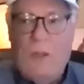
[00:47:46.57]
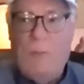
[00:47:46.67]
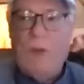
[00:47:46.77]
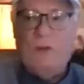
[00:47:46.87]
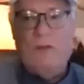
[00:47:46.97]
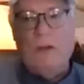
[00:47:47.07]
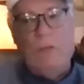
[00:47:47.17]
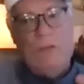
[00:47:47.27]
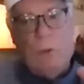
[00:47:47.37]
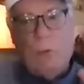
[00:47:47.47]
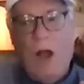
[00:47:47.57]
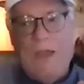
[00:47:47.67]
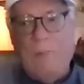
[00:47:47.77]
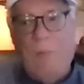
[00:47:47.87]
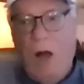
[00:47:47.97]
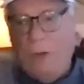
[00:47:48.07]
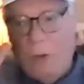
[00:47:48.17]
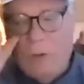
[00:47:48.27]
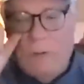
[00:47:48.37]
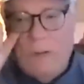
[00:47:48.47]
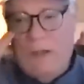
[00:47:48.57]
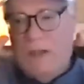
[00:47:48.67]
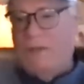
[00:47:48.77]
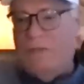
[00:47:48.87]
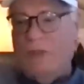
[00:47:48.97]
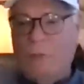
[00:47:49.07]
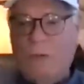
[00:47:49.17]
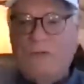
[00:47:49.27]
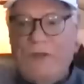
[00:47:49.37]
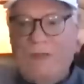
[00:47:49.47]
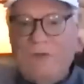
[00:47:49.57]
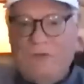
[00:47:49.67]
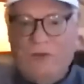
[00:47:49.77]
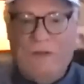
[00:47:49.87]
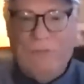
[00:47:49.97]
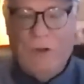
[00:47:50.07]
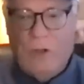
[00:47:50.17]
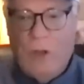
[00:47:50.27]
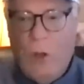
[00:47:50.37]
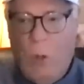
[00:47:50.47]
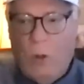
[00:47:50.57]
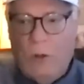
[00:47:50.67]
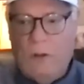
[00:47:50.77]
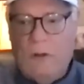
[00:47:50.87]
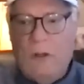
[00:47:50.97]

But the Orion model is that once they've achieved their goal,